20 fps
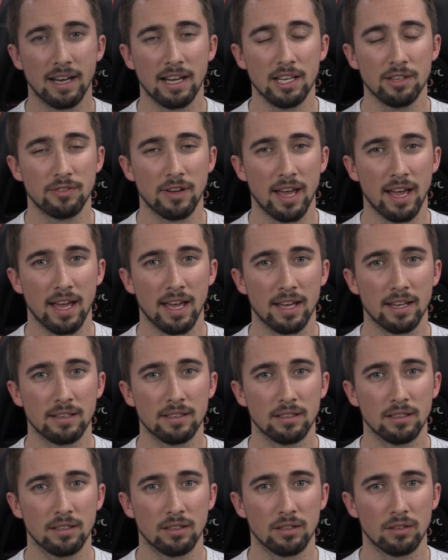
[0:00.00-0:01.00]
I have
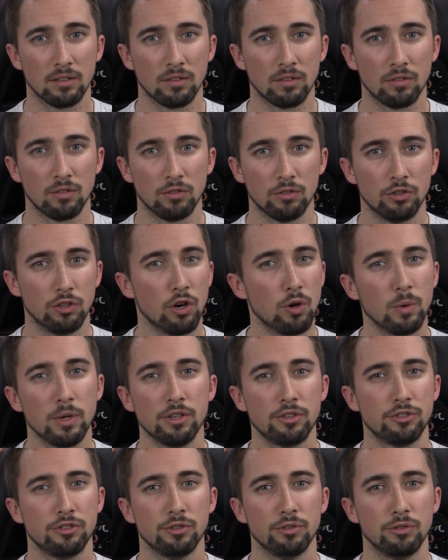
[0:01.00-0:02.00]
had no
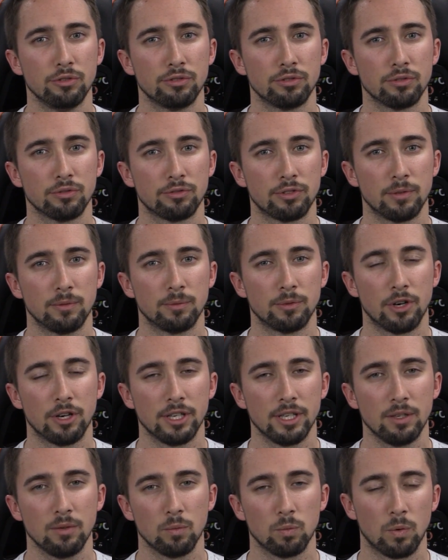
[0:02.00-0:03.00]
issues from
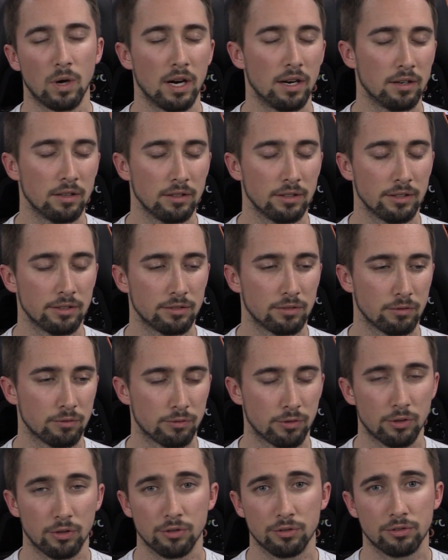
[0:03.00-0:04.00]
running wireless
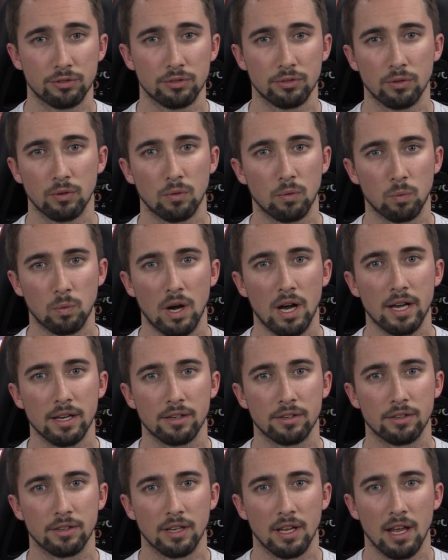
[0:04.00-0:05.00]
versus
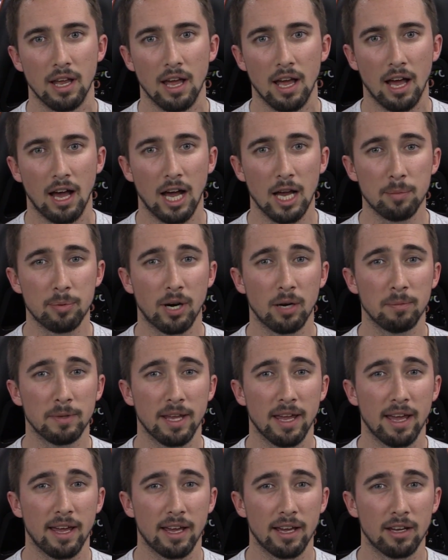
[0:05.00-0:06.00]
wired. I probably
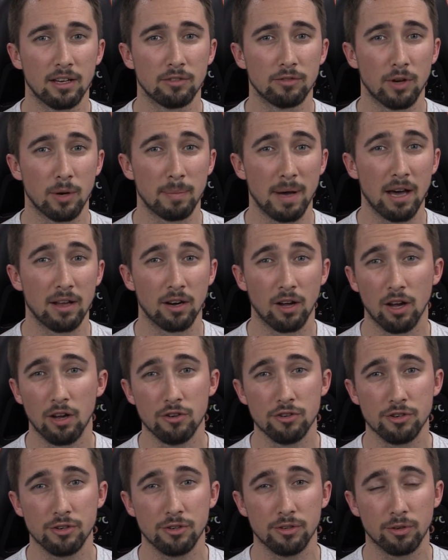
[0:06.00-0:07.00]
have about
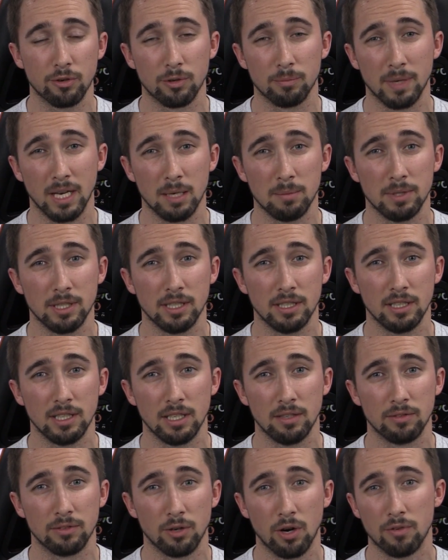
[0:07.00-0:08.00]
100 or maybe
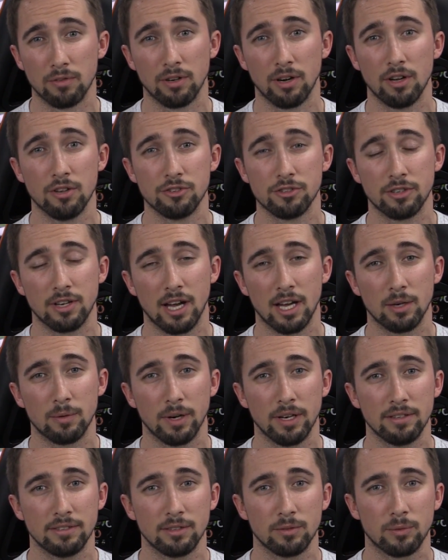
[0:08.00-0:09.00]
even over 100
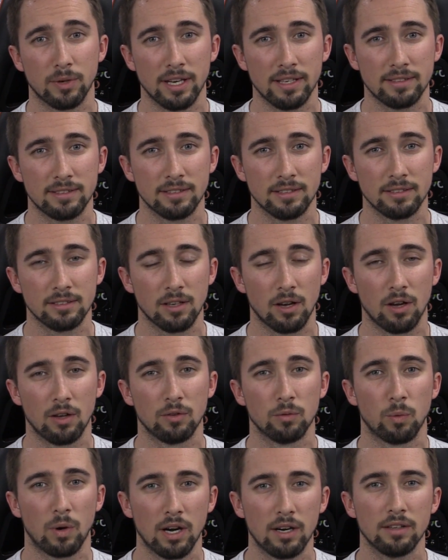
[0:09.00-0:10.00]
iRacing races
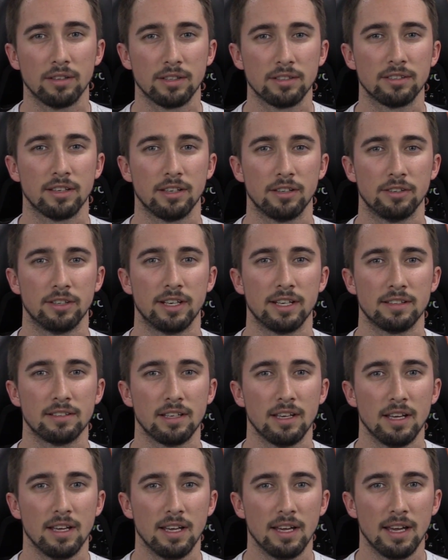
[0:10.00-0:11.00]
on wireless
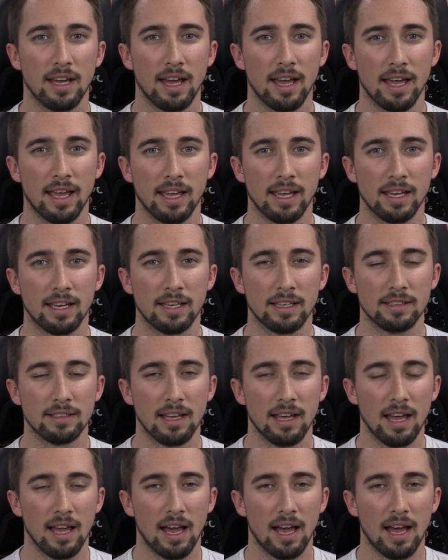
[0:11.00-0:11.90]
internet, and